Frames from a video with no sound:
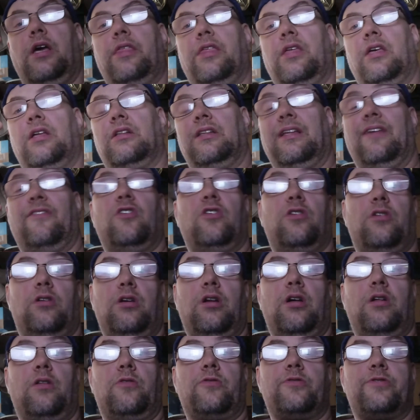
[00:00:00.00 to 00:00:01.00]
think,
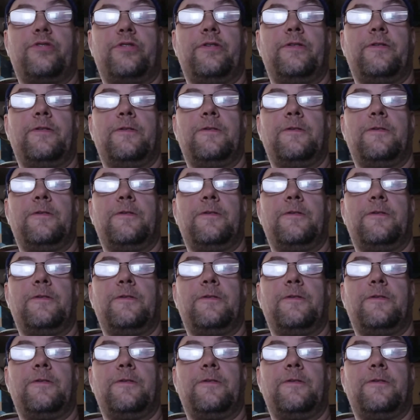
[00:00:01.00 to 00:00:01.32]
$1,100,